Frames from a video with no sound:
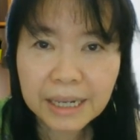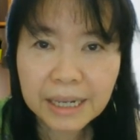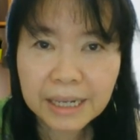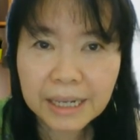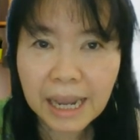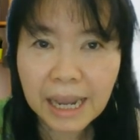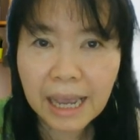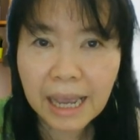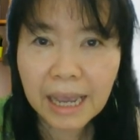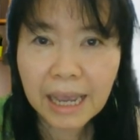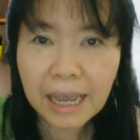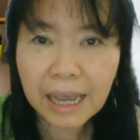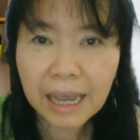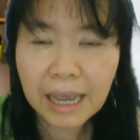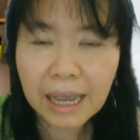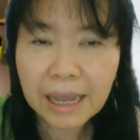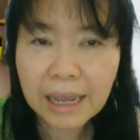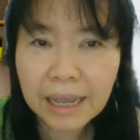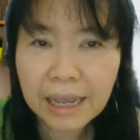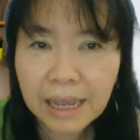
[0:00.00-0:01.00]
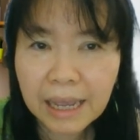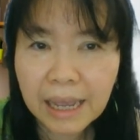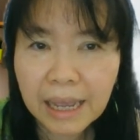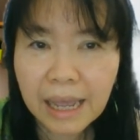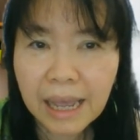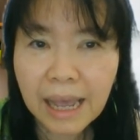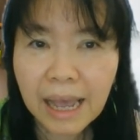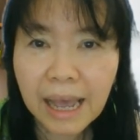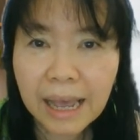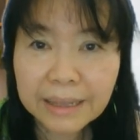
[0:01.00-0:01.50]
their
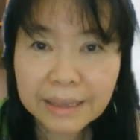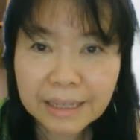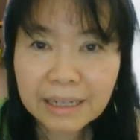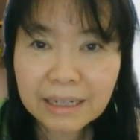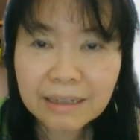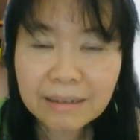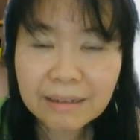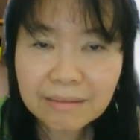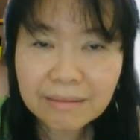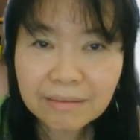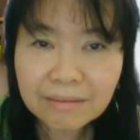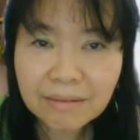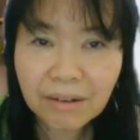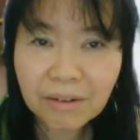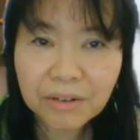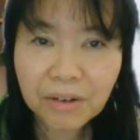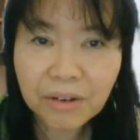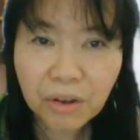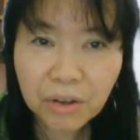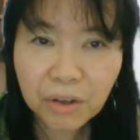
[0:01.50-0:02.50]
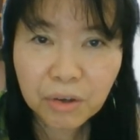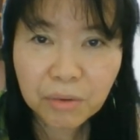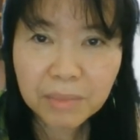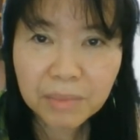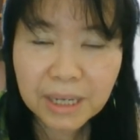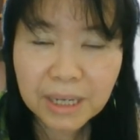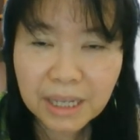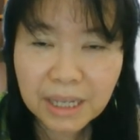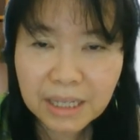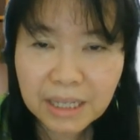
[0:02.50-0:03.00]
article or
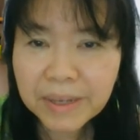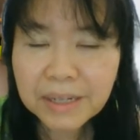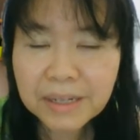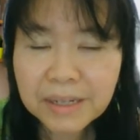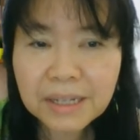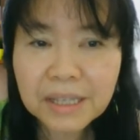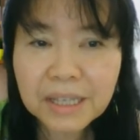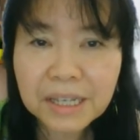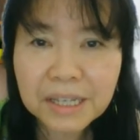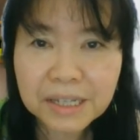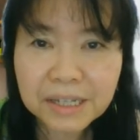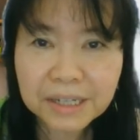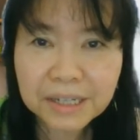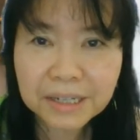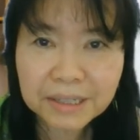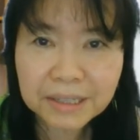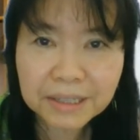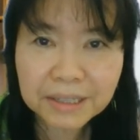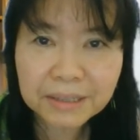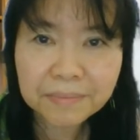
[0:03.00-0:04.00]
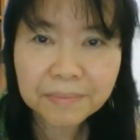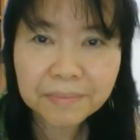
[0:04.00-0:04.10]
document, especially teachers.